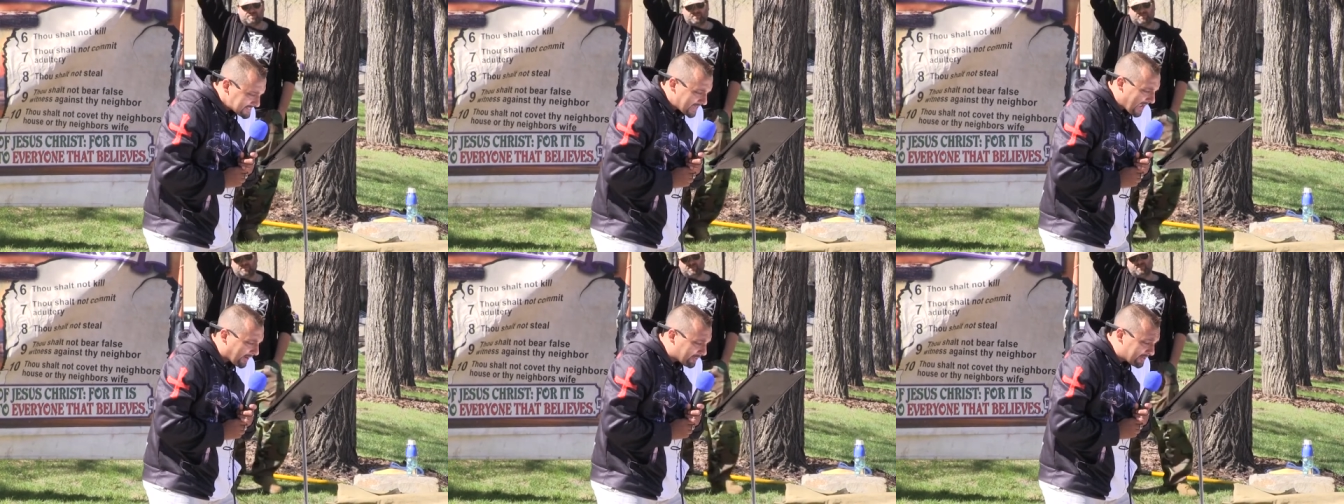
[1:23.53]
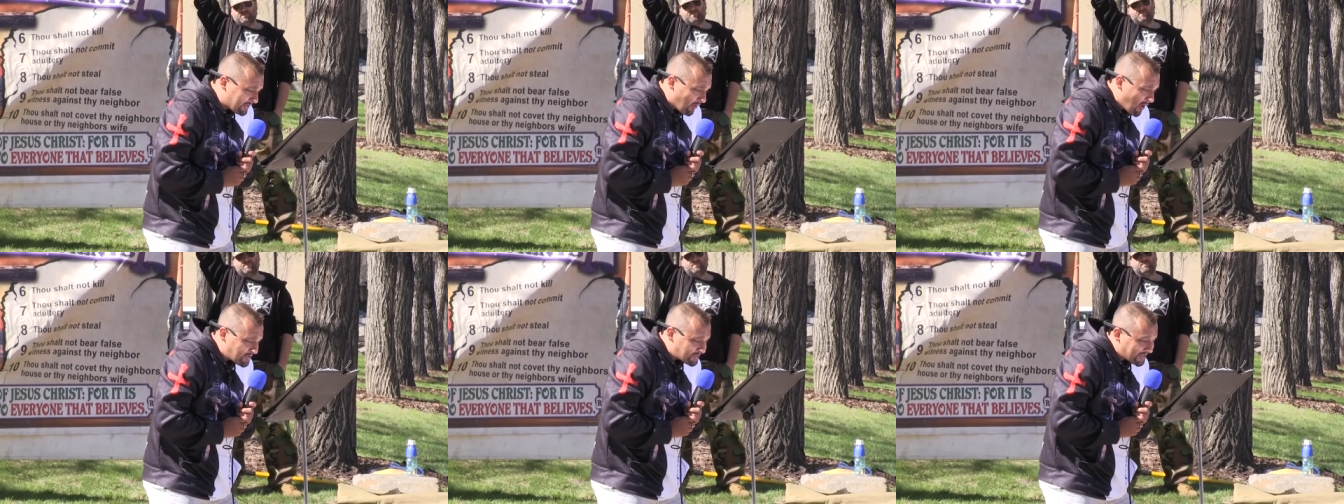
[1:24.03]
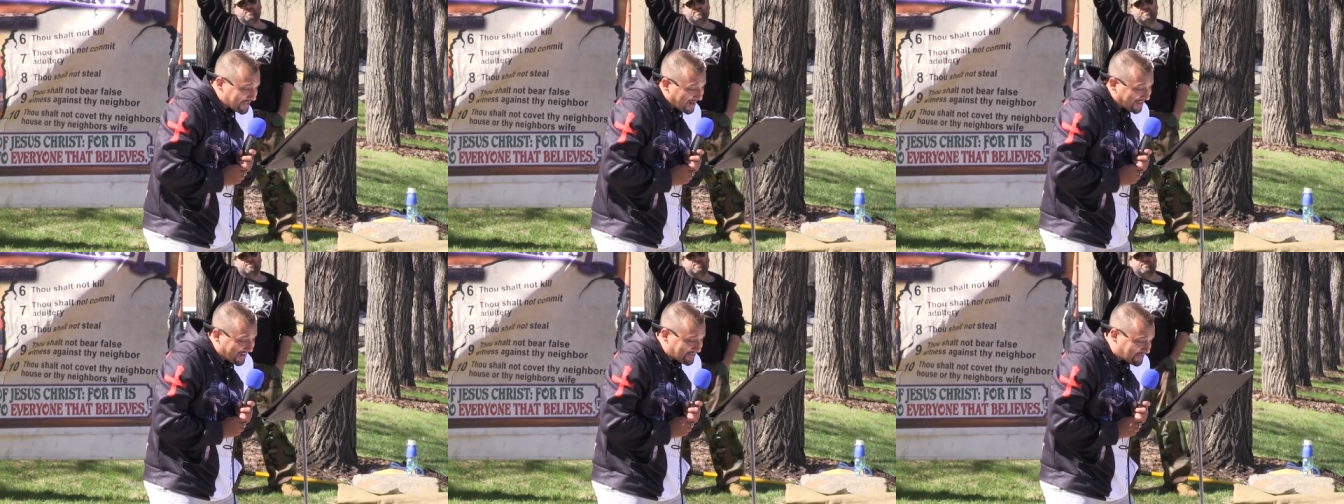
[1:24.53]
Aaron laundry,
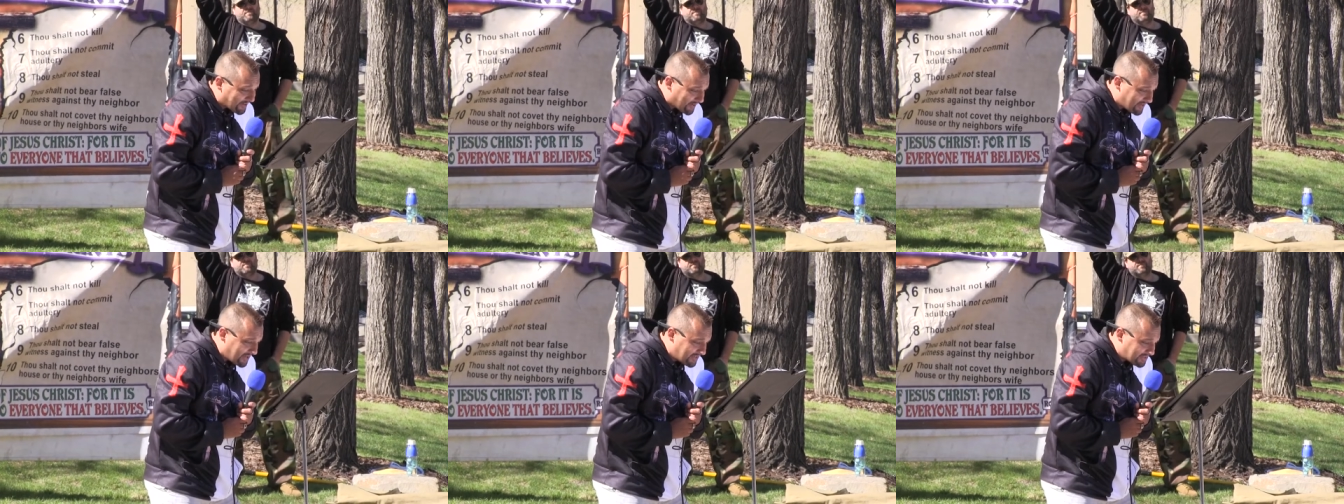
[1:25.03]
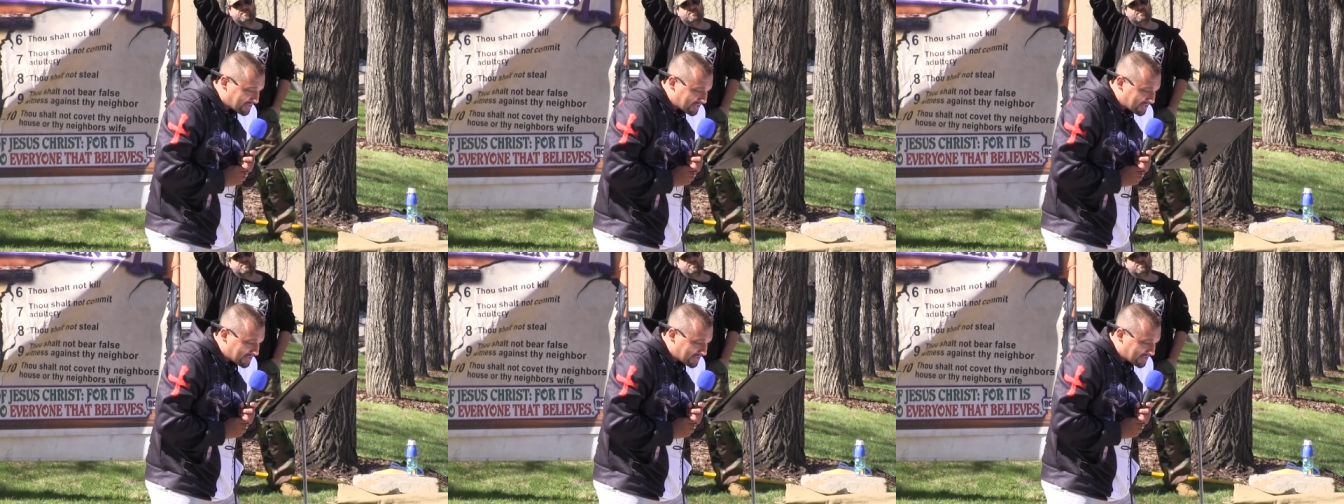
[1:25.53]
that ain't dirty.